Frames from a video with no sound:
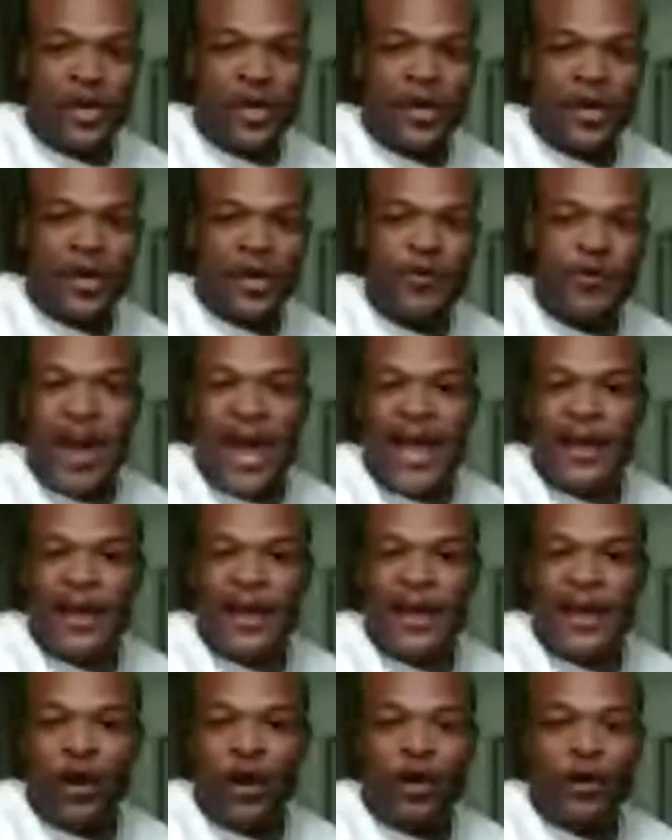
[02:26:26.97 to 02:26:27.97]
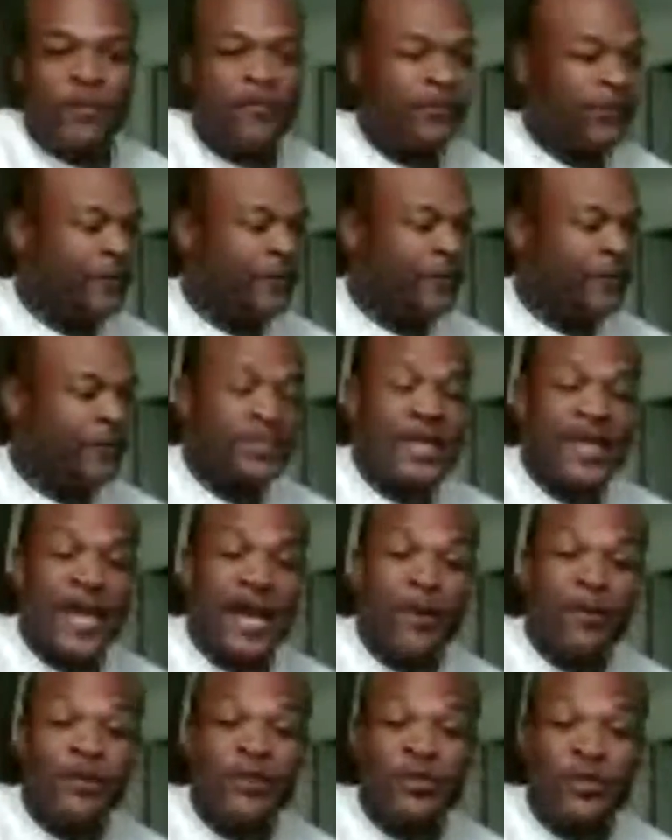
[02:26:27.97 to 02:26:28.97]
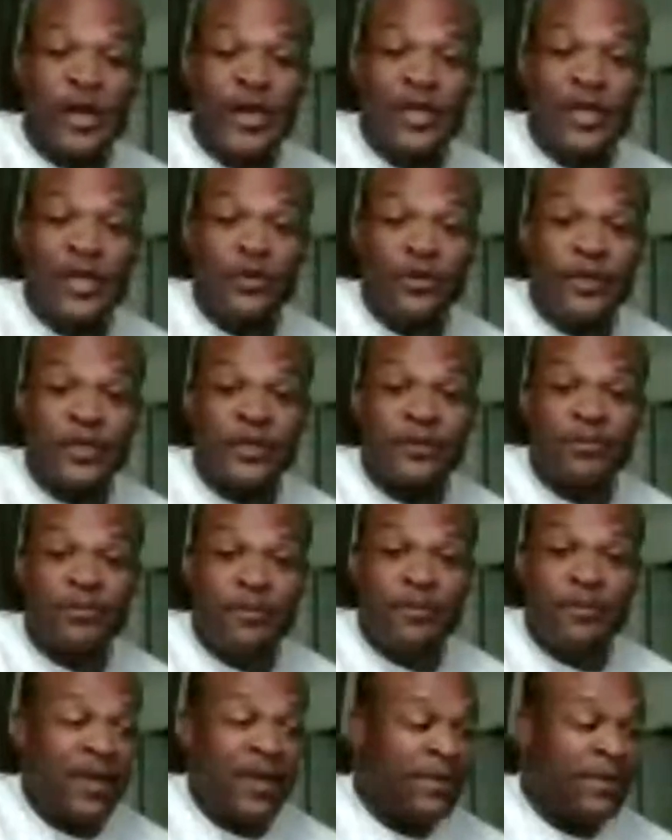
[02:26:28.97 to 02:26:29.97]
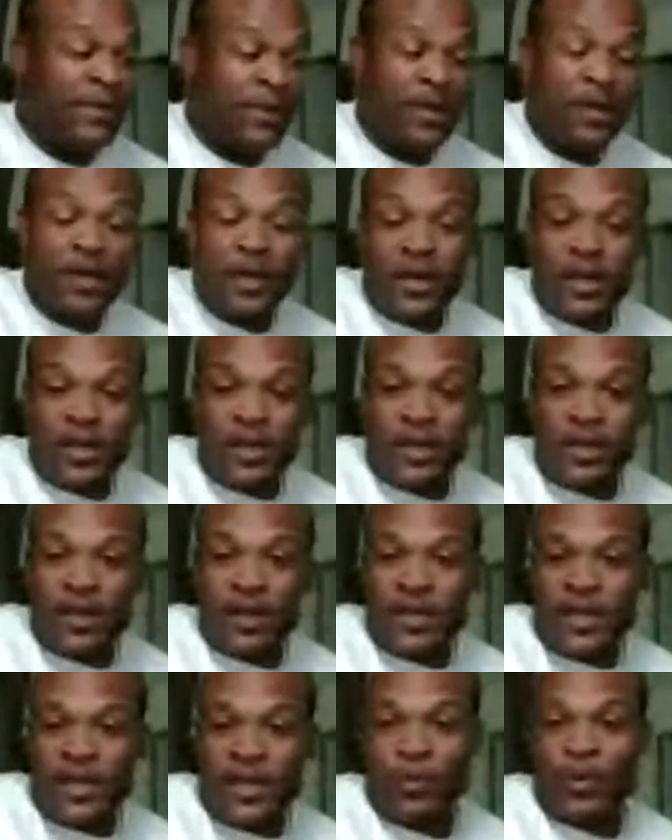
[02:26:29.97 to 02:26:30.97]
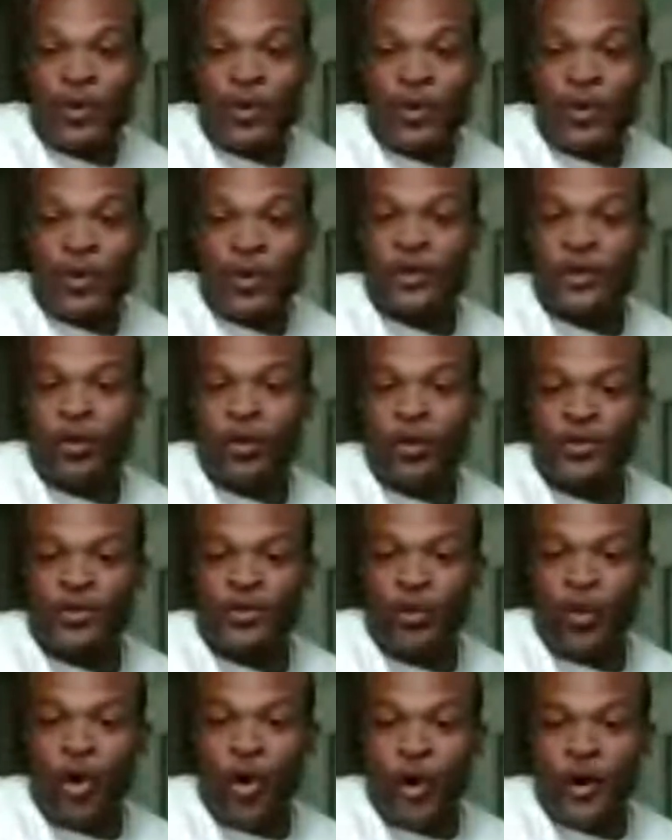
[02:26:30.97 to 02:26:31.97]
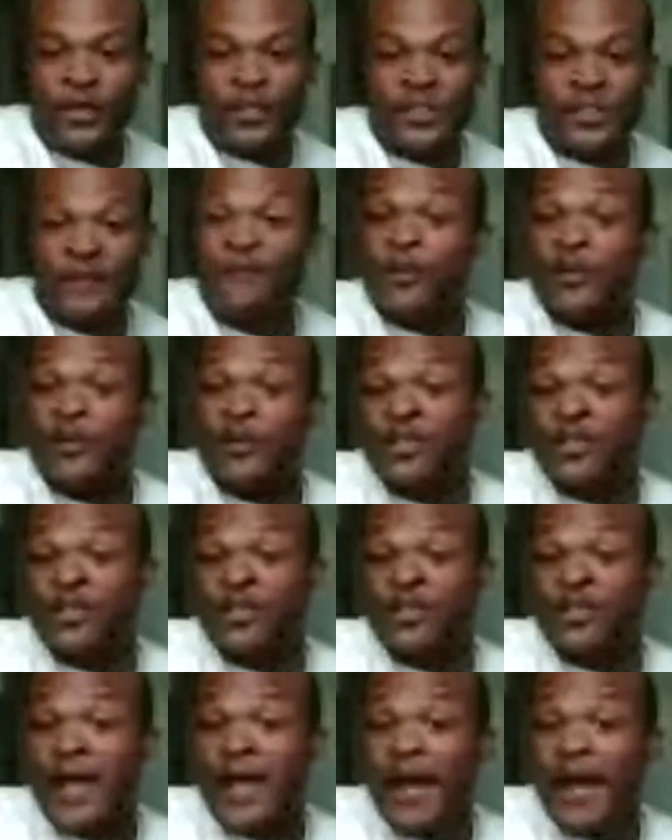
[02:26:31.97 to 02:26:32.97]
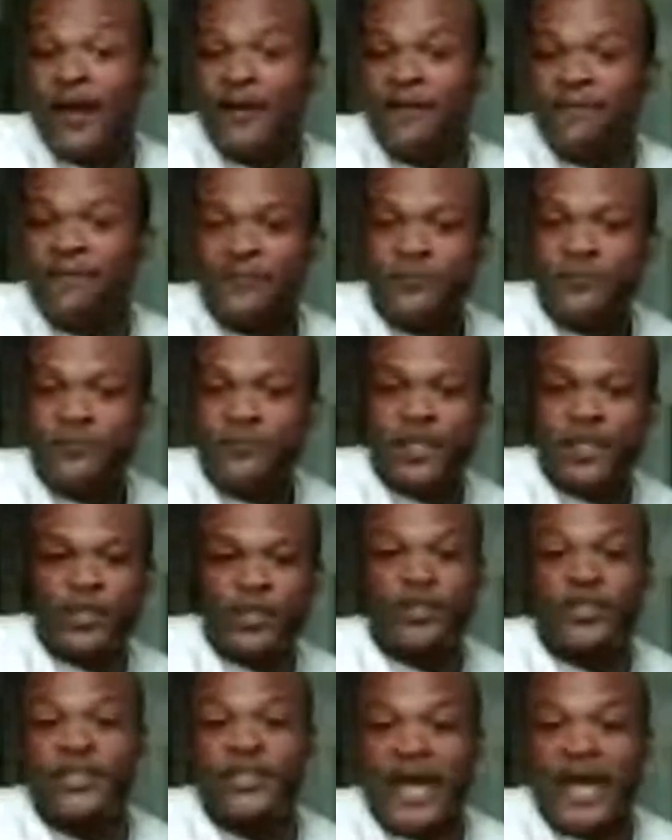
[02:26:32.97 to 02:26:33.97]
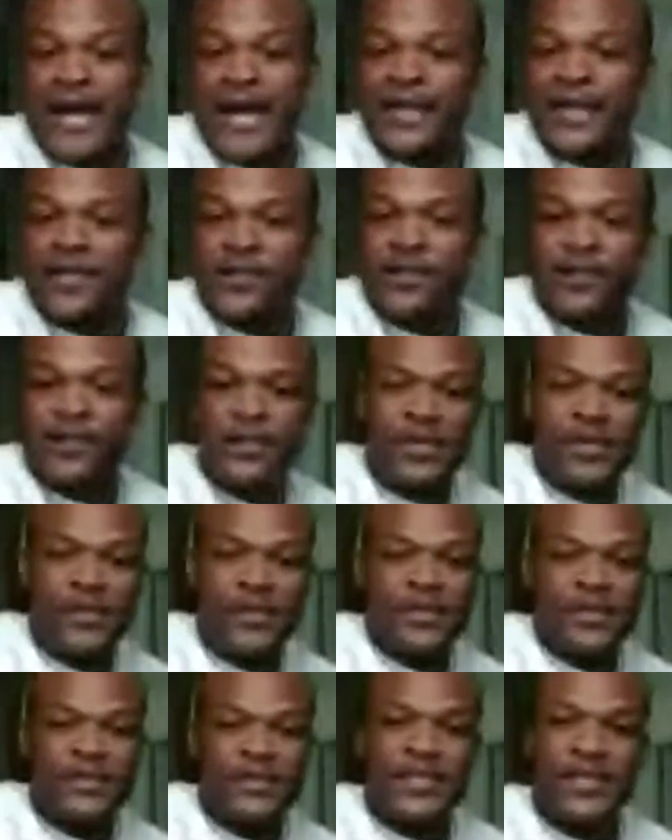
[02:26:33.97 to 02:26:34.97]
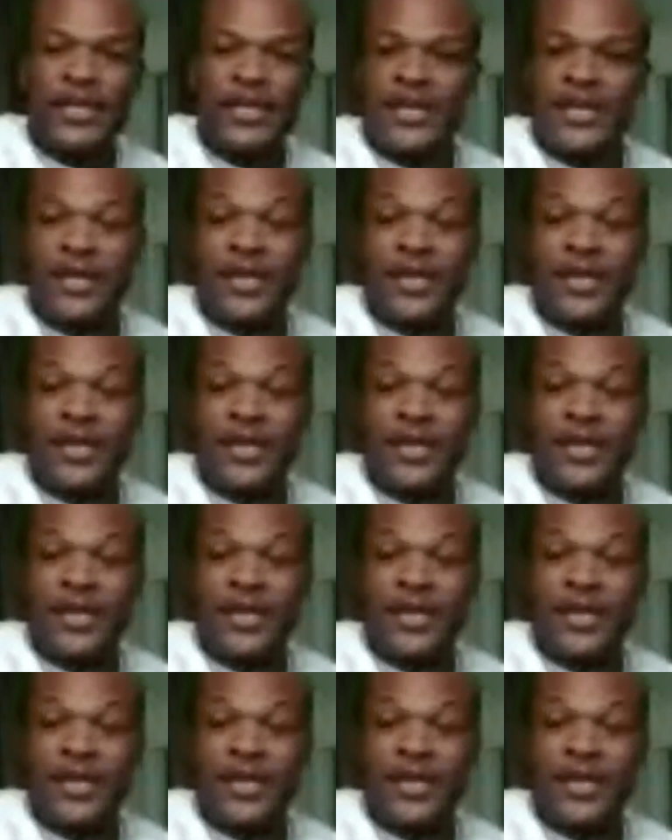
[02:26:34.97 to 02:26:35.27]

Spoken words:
If you buy it raw, the first thing I would try to do is maybe get one of those old school artists, if they're still alive, to sign it, send it